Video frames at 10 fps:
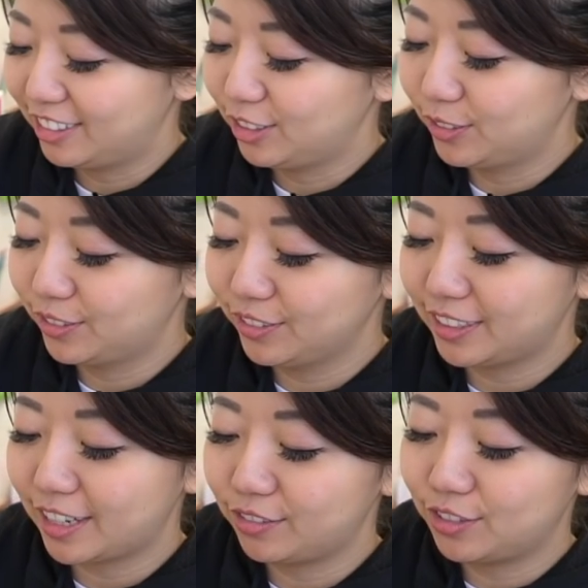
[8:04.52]

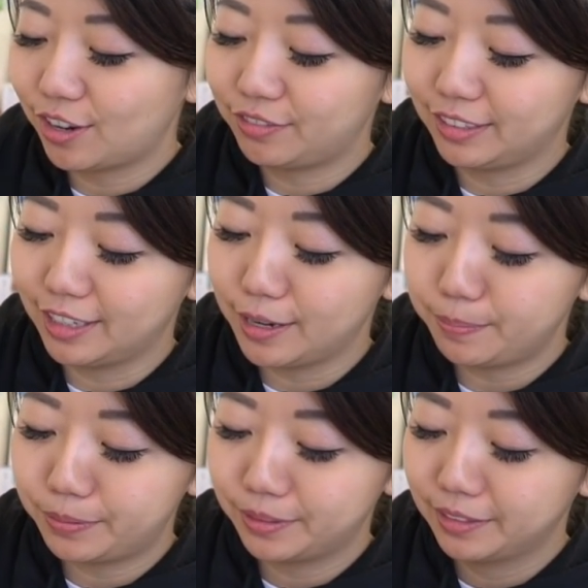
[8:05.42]
Noodles have softened
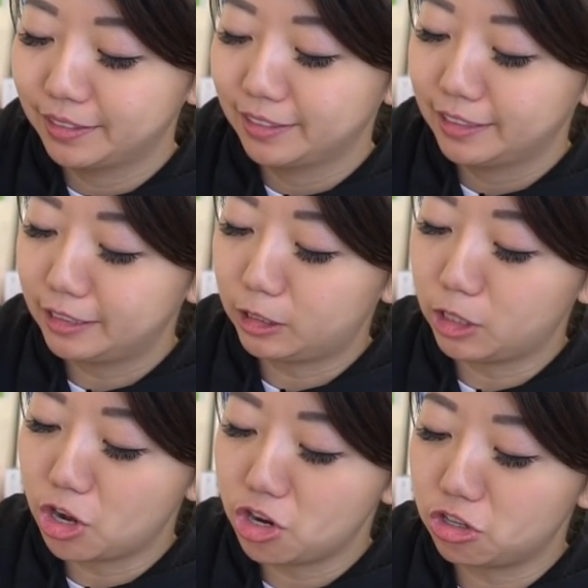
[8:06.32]
up. It's
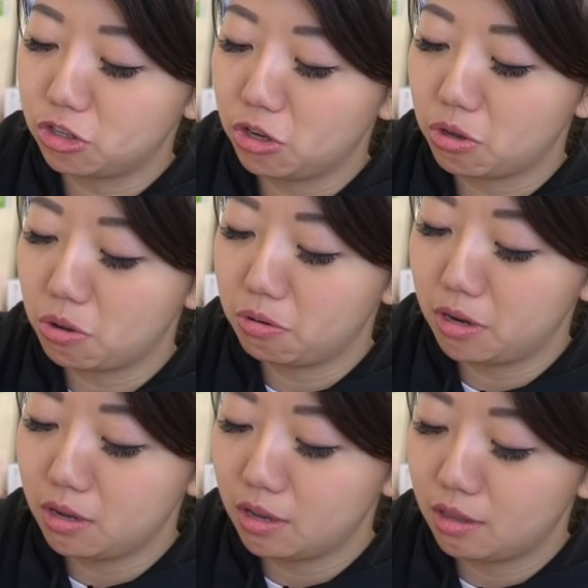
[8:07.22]
nicely
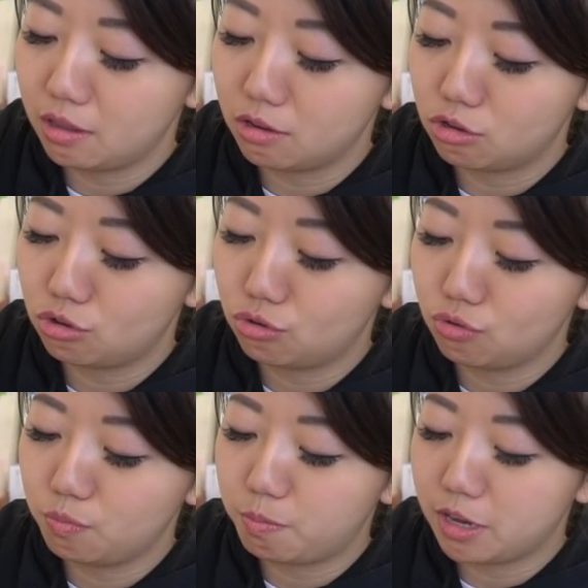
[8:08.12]
coated in this
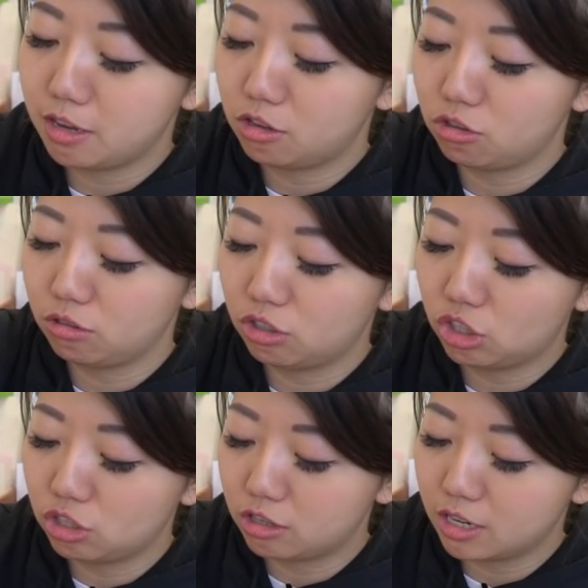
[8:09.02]
soupy,
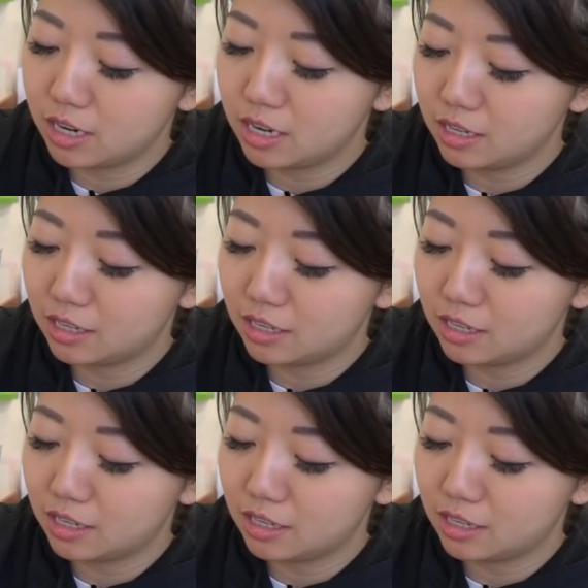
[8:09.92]
delicious goodness.